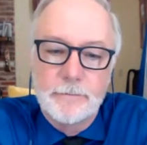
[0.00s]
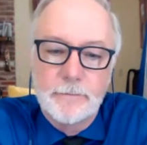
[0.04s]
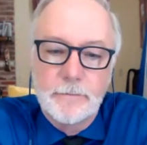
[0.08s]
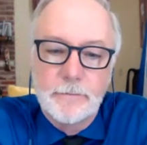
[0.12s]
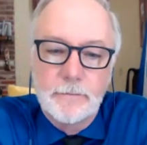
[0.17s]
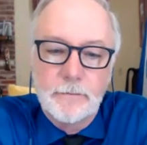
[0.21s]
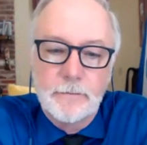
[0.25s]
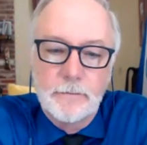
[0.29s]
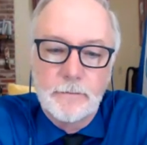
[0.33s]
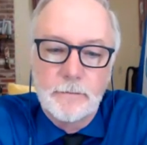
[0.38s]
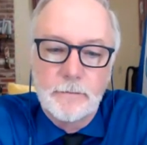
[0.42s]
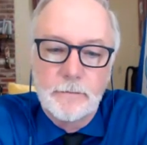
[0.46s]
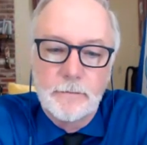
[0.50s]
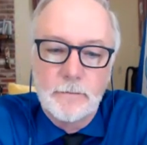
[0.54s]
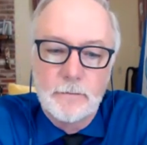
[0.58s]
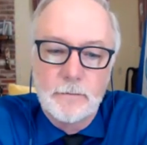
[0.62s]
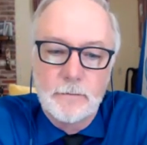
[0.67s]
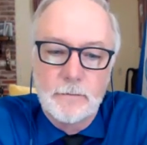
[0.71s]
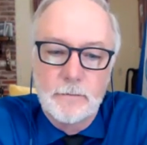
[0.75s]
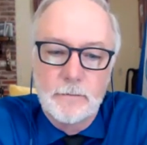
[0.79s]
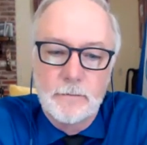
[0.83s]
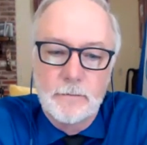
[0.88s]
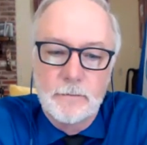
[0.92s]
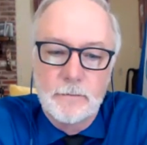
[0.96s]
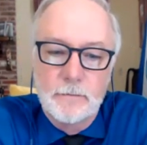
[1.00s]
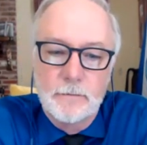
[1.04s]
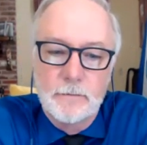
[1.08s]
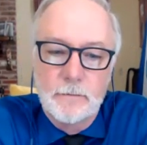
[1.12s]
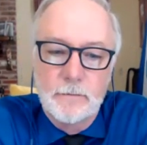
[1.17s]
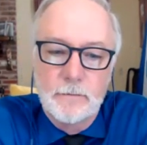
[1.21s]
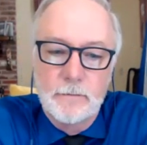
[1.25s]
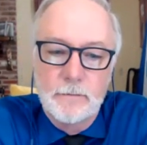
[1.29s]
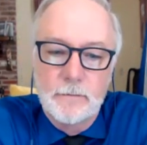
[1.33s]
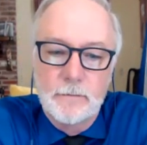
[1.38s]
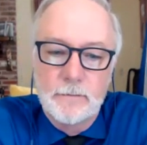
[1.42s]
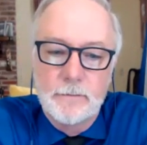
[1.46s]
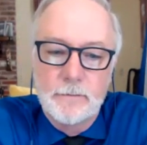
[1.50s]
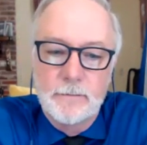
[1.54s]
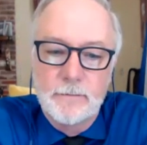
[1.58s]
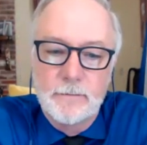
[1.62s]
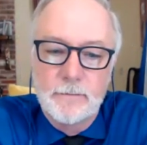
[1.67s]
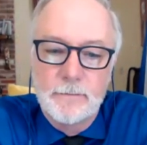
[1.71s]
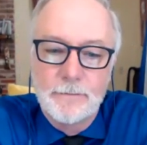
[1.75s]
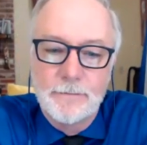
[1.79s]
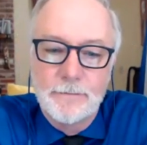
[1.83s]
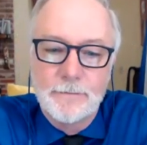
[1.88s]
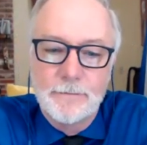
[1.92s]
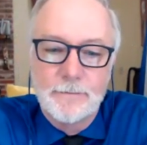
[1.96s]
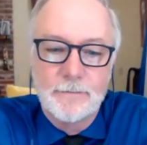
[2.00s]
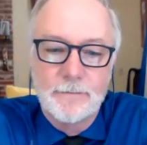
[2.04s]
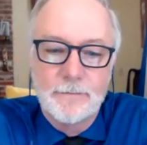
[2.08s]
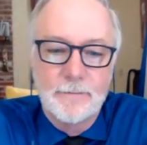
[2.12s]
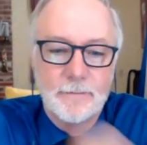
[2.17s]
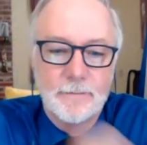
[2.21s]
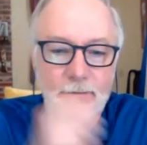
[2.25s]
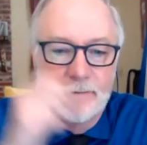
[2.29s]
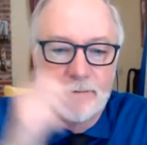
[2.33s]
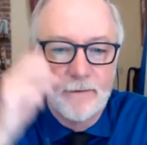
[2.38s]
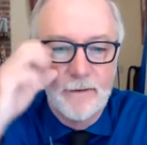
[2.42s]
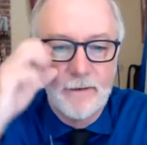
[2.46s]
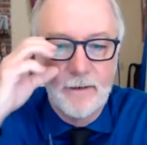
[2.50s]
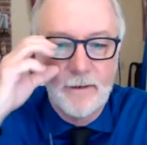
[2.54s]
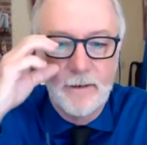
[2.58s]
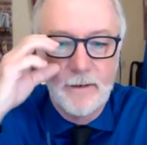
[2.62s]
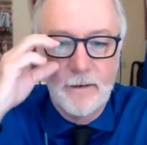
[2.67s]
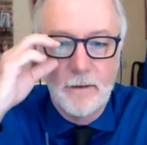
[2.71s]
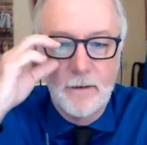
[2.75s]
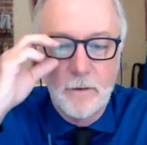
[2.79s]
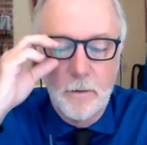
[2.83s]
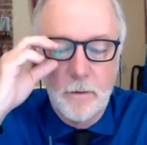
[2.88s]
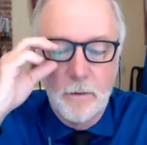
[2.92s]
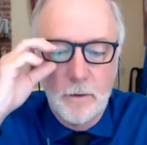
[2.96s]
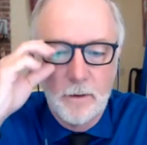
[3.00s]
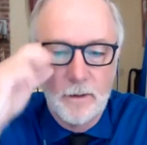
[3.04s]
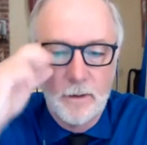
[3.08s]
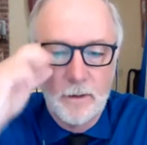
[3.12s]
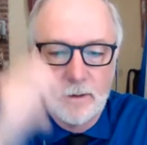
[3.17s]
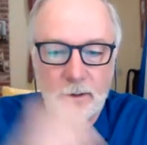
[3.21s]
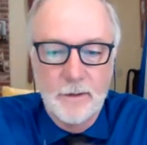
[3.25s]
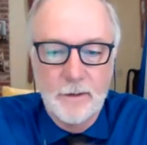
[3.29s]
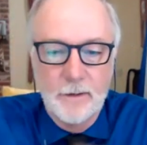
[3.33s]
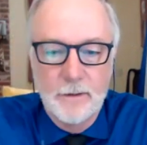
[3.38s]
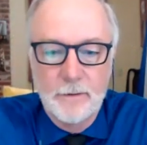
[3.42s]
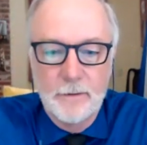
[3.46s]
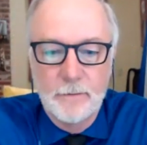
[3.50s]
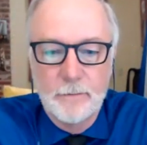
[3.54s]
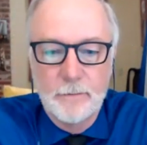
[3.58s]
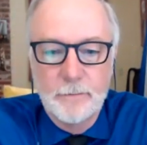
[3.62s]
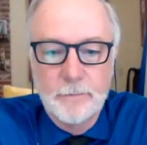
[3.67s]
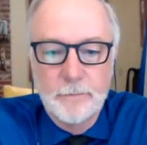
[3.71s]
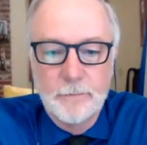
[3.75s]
(not speaking)